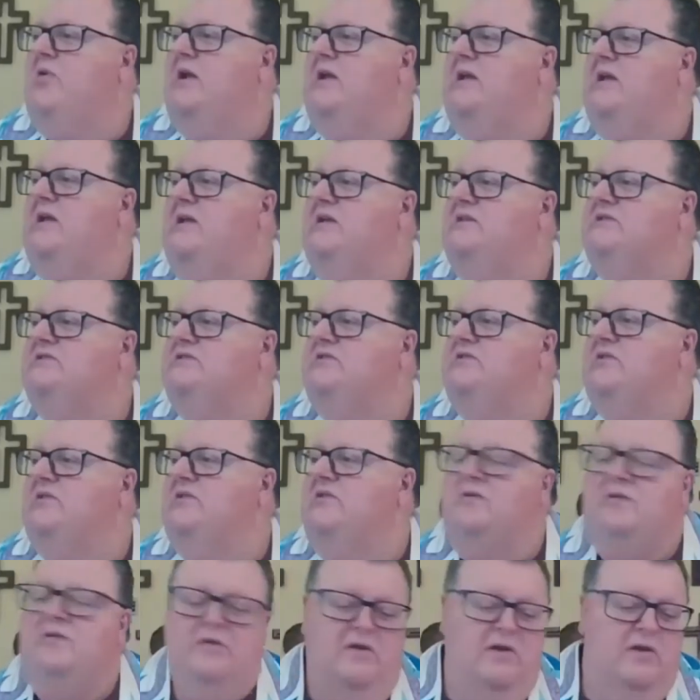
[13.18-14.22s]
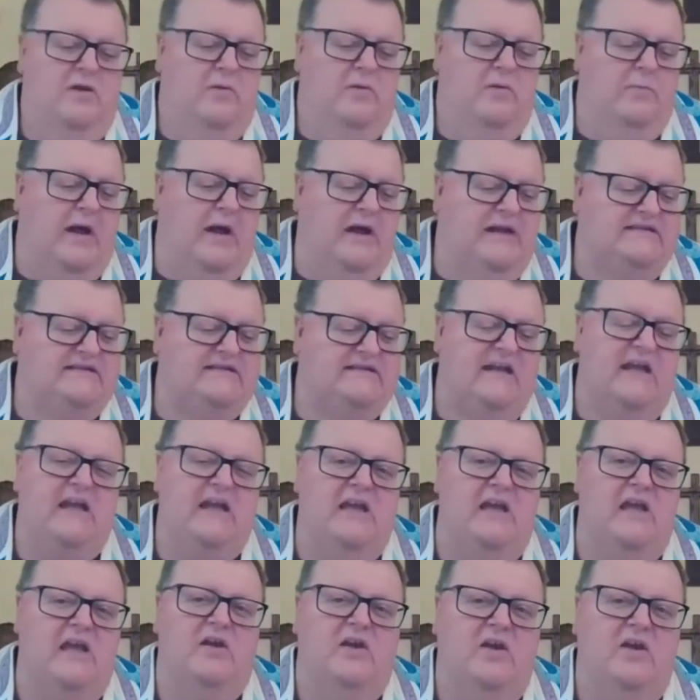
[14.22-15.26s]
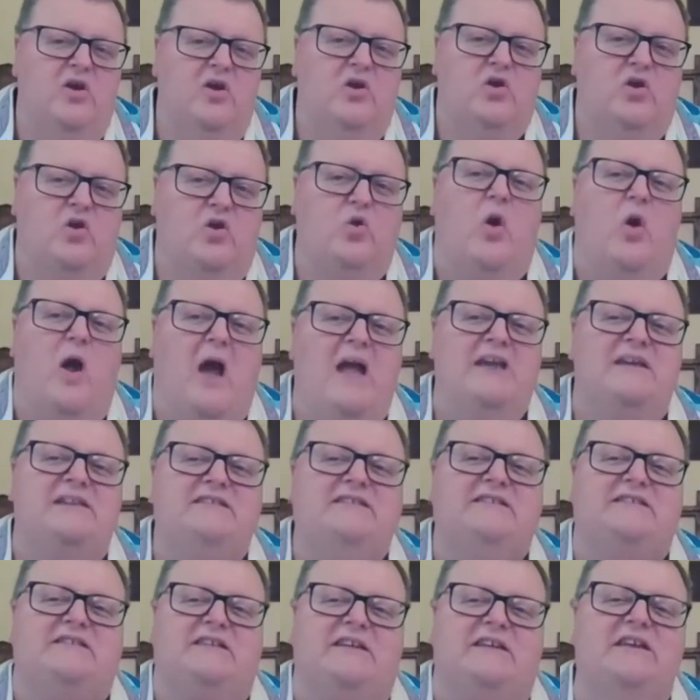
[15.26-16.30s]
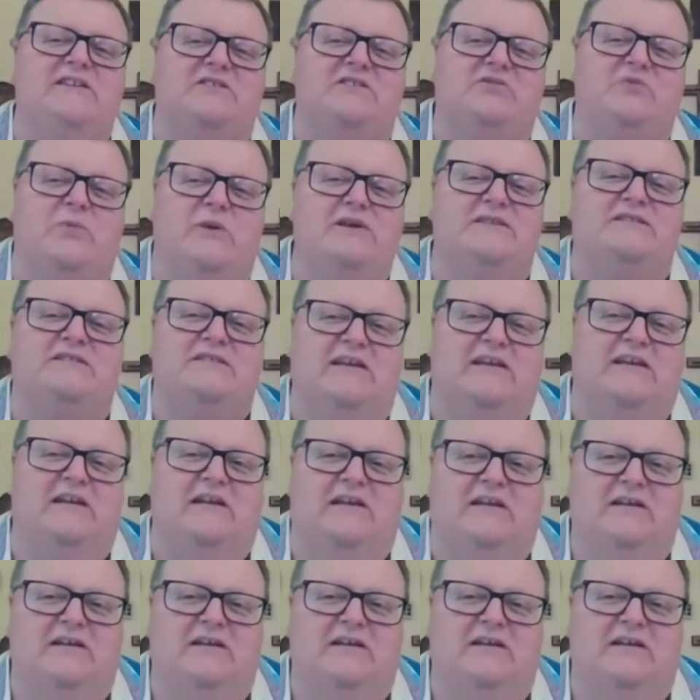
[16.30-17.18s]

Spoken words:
Easter by saying, Christ is risen.